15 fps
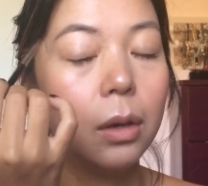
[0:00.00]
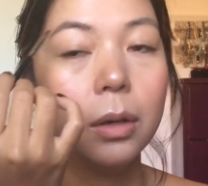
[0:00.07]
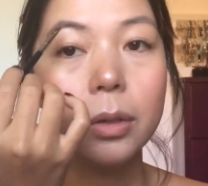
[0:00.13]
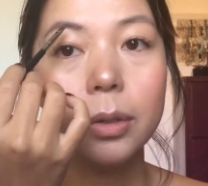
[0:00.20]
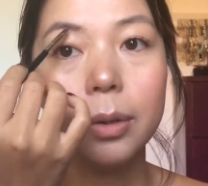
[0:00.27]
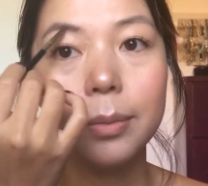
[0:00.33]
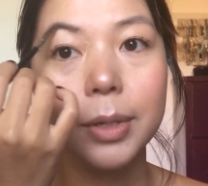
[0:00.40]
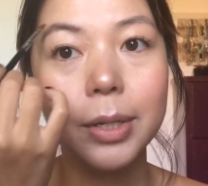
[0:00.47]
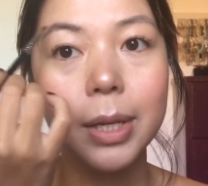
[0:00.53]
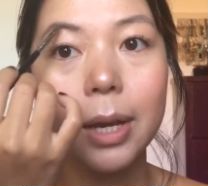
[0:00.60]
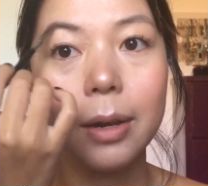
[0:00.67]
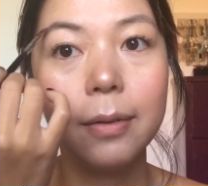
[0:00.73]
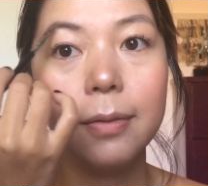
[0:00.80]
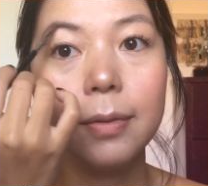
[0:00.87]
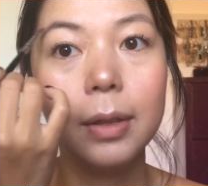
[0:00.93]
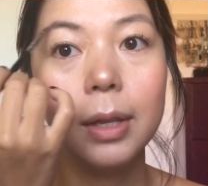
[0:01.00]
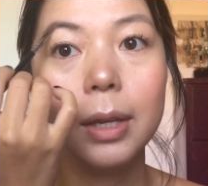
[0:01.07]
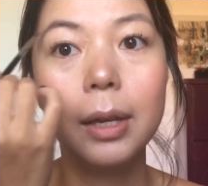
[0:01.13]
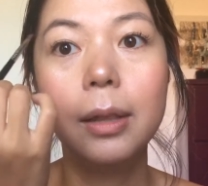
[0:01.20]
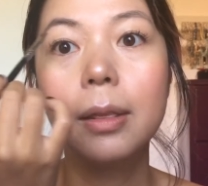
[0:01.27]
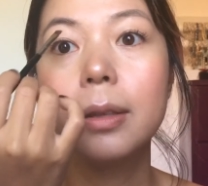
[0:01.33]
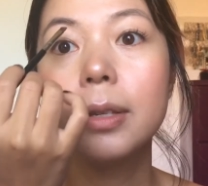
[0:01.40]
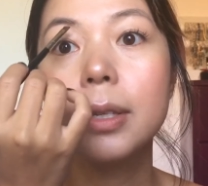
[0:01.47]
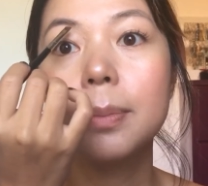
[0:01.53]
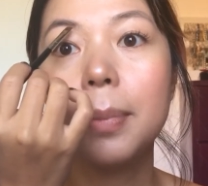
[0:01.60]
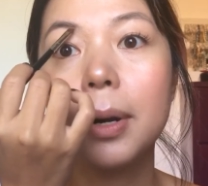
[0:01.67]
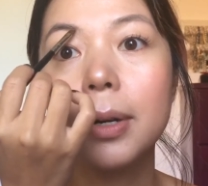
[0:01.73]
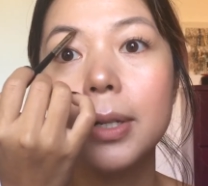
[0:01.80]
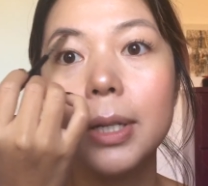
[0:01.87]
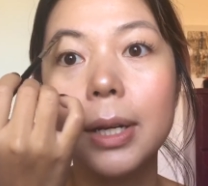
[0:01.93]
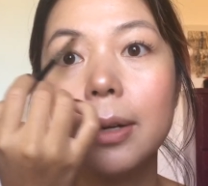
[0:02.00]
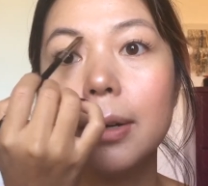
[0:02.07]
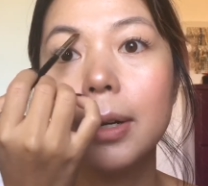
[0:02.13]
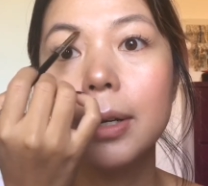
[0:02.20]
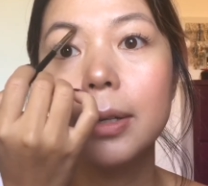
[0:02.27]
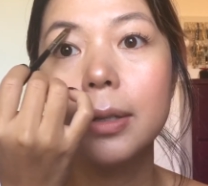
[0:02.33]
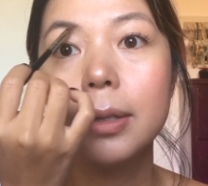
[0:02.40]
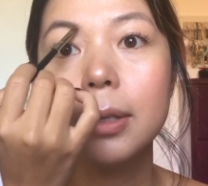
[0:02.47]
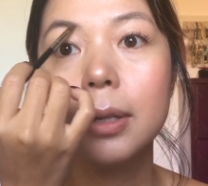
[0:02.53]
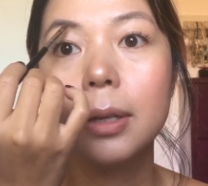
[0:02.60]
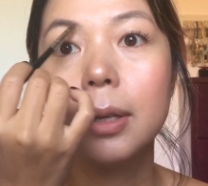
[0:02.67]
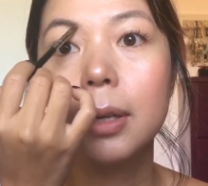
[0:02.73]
So I'm just kind of filling in the sparse areas